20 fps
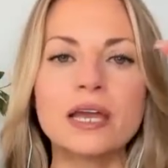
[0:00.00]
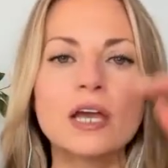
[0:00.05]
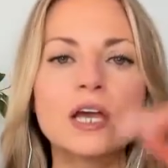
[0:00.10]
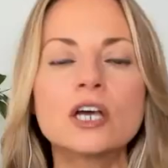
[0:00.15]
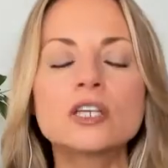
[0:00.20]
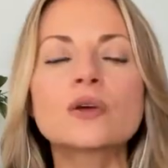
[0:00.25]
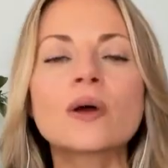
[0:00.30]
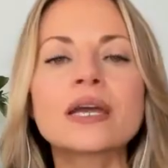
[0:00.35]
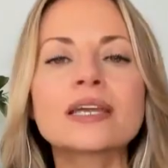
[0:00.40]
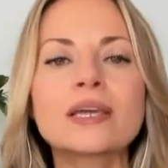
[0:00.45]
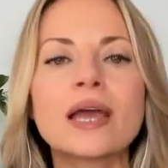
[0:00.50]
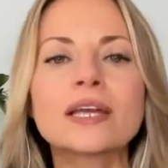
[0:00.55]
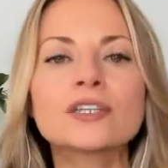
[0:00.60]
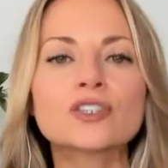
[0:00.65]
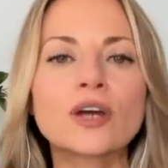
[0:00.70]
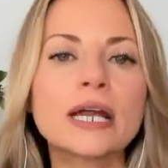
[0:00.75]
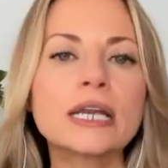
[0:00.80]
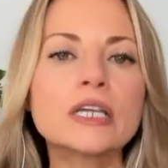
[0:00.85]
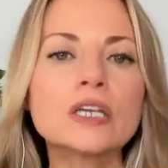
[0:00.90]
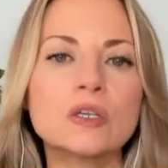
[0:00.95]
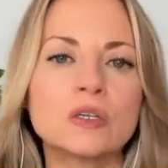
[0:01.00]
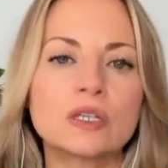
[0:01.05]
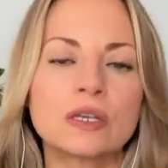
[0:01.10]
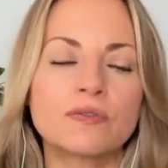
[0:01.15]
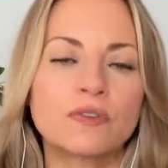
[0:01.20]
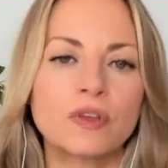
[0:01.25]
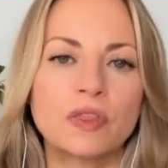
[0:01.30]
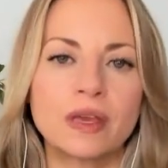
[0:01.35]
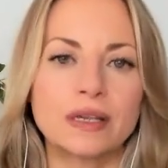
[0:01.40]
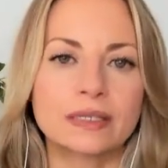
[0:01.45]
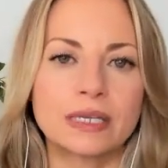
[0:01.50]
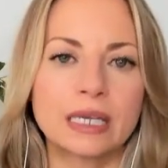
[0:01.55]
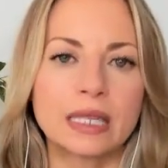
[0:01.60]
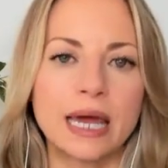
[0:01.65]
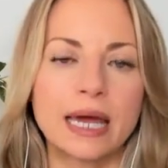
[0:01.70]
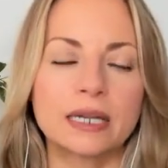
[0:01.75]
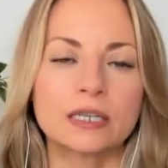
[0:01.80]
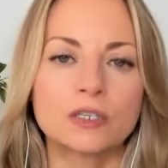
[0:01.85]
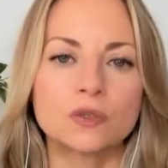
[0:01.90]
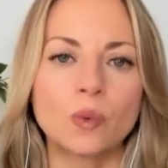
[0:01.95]
So I try to use it for things like
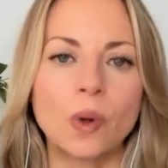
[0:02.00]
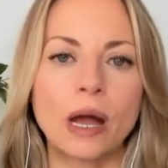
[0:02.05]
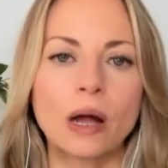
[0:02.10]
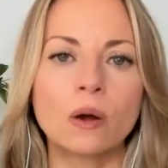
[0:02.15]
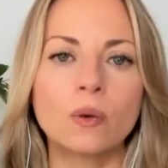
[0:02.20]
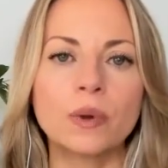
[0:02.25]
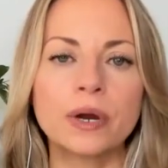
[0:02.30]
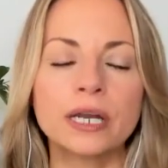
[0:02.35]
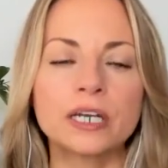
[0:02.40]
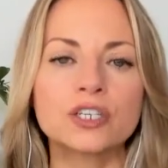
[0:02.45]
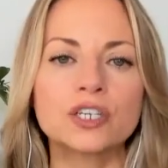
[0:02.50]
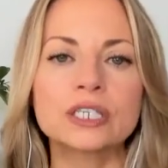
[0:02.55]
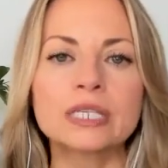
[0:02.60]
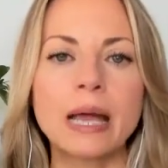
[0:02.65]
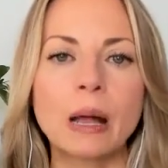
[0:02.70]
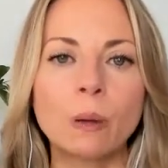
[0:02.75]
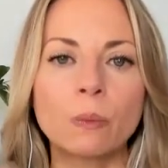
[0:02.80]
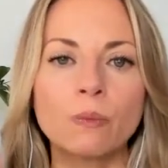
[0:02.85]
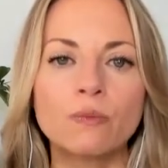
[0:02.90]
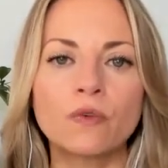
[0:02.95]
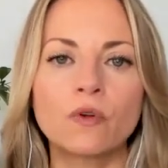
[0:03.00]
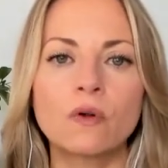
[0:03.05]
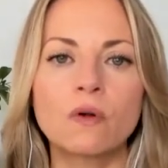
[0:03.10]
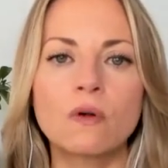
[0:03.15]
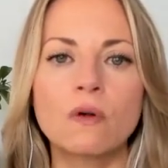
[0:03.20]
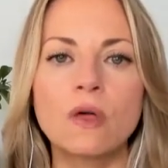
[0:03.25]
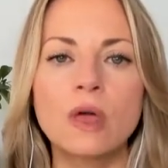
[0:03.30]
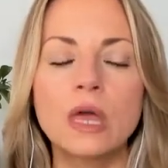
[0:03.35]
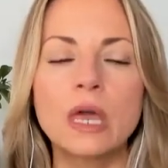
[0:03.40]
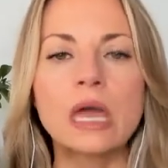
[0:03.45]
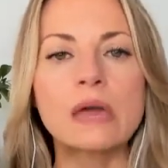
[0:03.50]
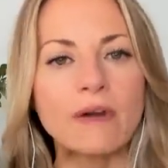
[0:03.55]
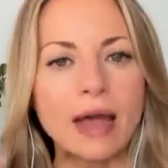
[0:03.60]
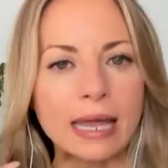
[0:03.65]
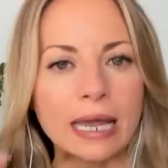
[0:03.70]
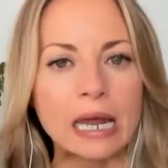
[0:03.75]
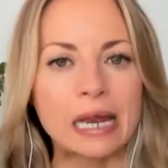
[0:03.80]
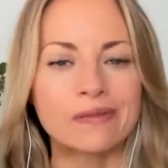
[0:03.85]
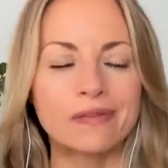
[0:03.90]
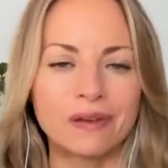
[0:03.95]
that as well, where it's just helpful if I
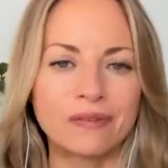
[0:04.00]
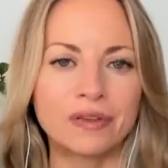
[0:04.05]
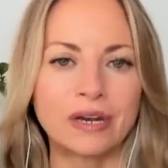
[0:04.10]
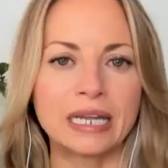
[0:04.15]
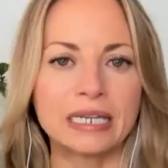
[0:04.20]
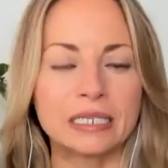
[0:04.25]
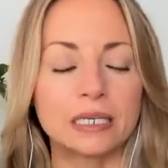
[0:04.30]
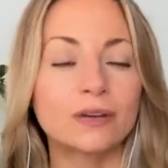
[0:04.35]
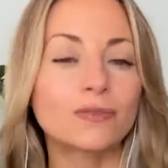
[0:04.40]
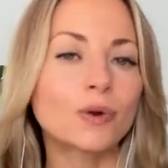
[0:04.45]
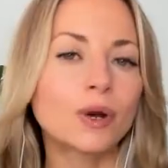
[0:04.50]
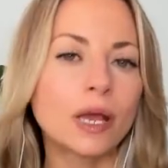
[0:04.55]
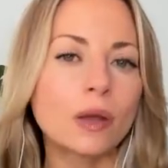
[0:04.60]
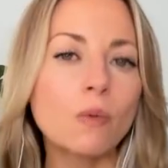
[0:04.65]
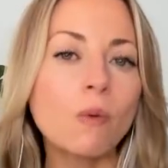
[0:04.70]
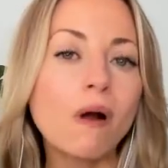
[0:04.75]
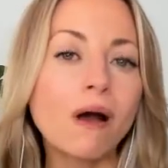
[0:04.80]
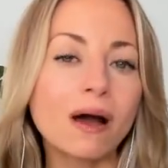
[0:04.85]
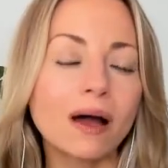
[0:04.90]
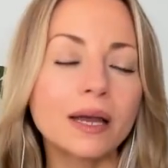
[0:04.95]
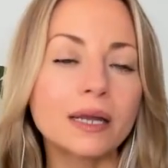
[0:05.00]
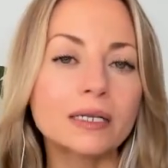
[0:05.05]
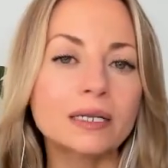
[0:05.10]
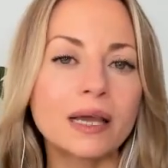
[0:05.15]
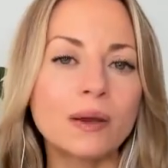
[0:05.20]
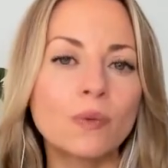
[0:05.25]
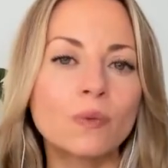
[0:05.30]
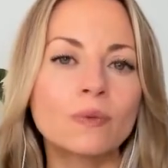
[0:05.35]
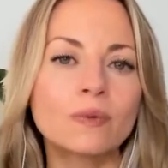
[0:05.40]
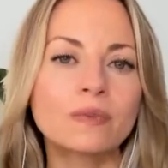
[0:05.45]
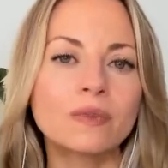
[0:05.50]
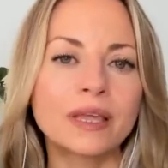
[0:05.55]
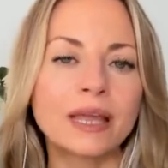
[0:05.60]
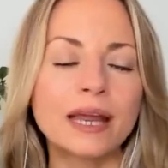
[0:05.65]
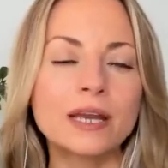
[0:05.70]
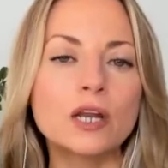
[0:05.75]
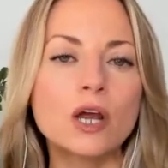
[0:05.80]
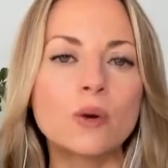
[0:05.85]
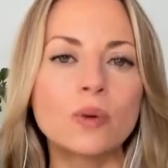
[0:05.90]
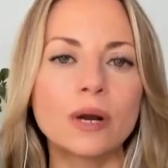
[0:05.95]
kind of have an idea of what I want and I
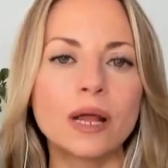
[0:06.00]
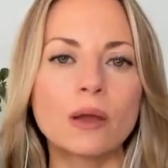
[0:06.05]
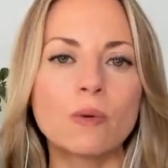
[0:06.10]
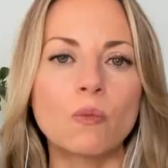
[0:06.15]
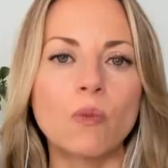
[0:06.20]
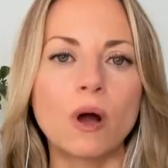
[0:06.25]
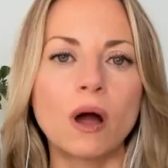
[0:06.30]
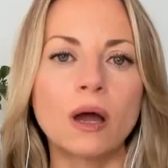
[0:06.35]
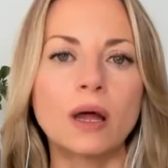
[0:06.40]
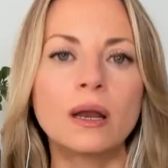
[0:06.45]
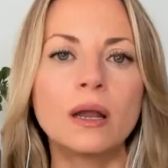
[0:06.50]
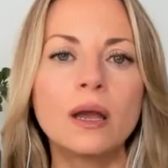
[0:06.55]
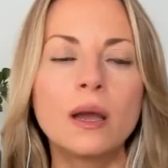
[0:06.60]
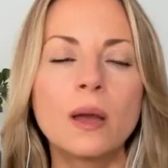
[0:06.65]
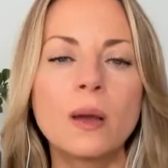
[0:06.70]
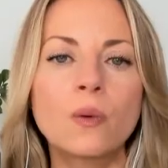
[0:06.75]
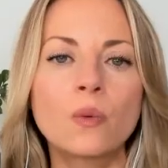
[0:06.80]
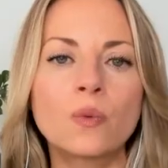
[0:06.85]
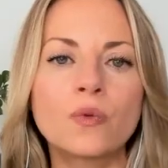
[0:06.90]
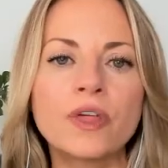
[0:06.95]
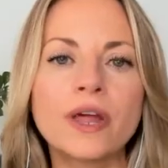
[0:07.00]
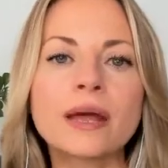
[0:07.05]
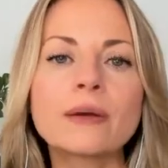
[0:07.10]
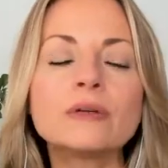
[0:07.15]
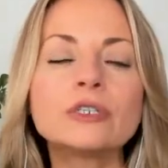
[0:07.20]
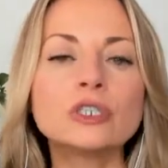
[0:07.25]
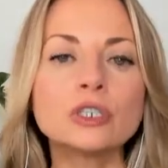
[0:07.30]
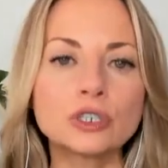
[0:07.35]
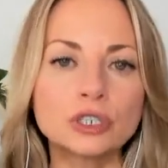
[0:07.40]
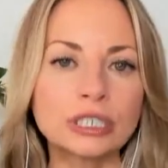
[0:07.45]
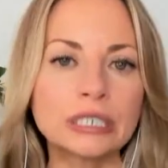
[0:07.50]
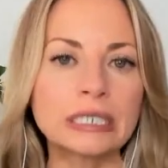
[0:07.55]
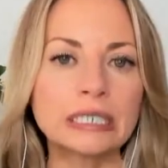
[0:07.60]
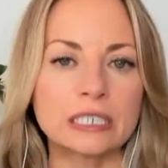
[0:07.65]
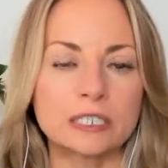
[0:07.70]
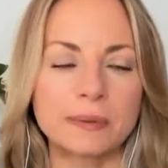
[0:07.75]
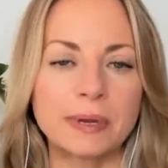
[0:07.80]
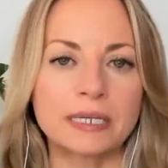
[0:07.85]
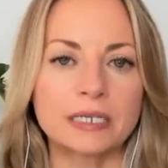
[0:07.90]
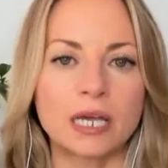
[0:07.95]
know what I want, that I would usually need to
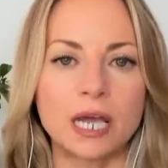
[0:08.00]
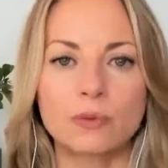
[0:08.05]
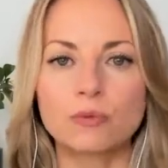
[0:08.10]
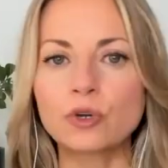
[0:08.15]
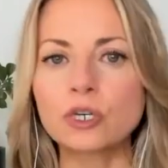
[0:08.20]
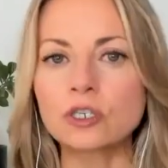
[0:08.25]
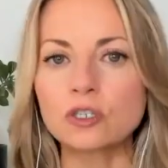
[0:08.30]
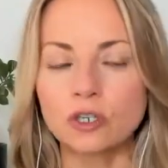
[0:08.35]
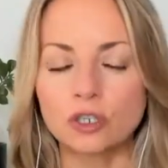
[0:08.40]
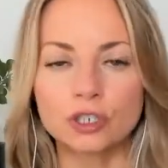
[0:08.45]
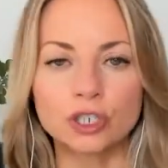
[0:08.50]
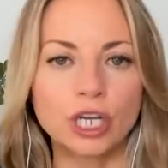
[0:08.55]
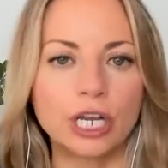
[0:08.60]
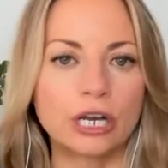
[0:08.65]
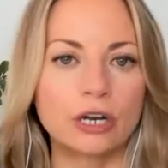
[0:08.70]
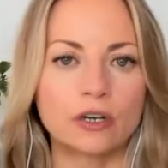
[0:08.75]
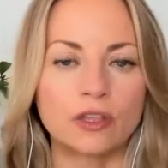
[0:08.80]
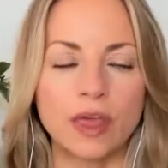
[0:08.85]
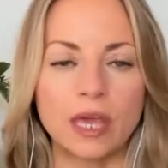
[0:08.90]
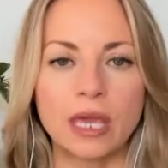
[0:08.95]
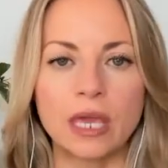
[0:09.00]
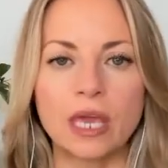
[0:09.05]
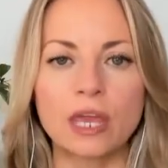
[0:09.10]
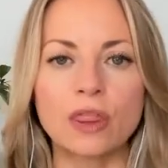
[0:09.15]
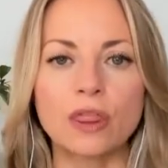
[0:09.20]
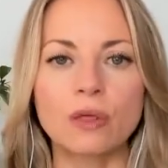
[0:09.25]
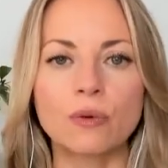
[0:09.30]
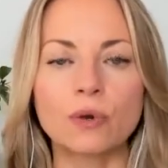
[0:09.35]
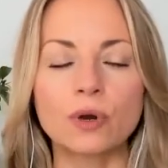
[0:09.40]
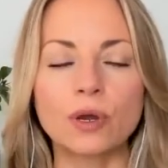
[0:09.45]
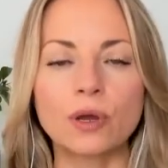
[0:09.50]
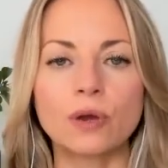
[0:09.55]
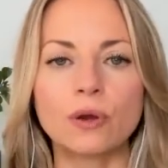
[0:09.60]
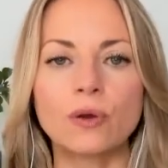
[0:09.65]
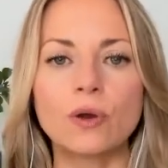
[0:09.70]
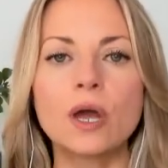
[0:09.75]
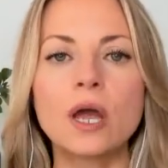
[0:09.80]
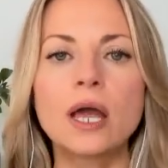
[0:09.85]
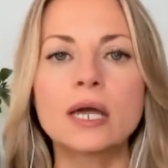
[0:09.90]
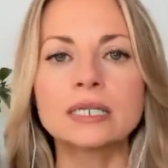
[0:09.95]
spend time researching or thinking through,
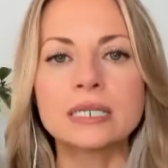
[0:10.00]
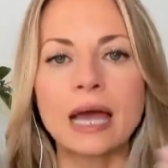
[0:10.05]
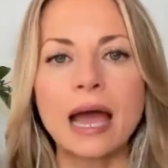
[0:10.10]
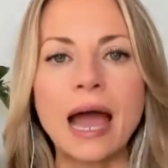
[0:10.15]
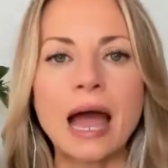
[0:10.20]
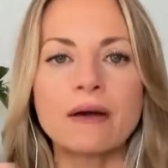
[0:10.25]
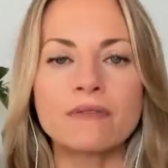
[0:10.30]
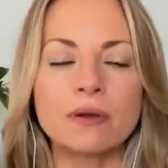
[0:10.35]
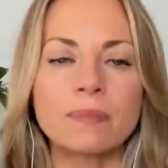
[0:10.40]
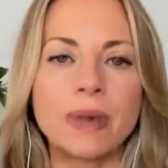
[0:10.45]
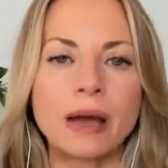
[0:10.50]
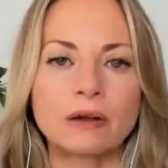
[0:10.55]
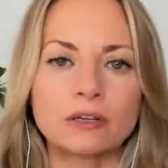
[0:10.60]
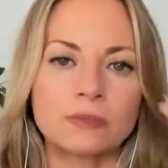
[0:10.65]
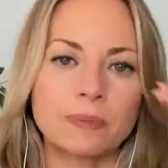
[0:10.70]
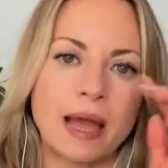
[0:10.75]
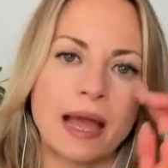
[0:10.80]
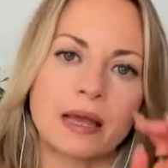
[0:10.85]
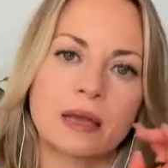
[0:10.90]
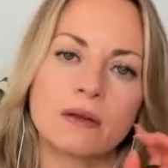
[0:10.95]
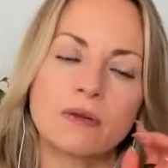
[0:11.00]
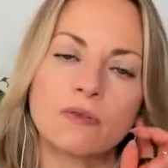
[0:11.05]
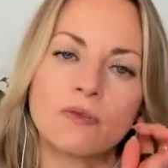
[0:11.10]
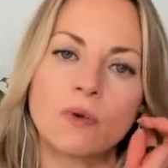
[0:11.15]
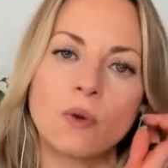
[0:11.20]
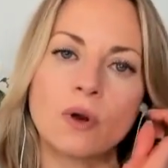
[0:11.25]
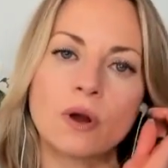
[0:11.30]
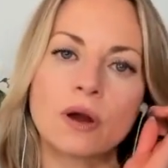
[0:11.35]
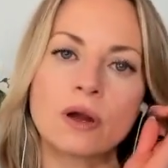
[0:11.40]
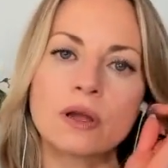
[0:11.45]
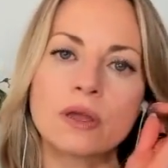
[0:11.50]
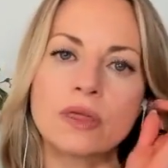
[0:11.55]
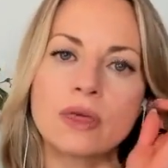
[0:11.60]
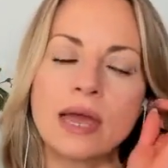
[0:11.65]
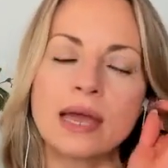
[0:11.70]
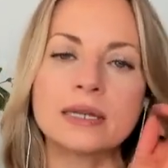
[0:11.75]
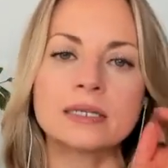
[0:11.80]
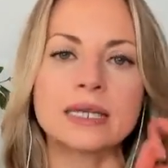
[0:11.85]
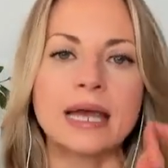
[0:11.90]
to have it bounce back and forth and to